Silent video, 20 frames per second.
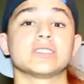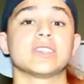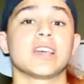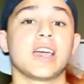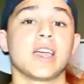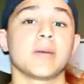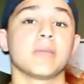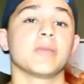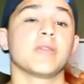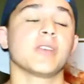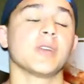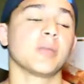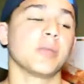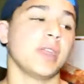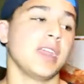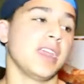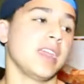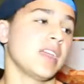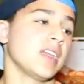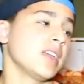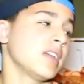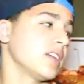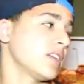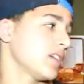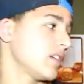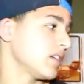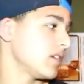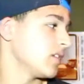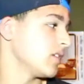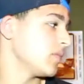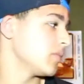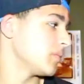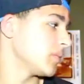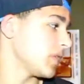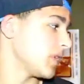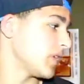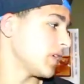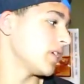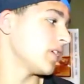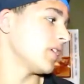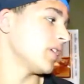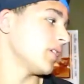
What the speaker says: time for me. But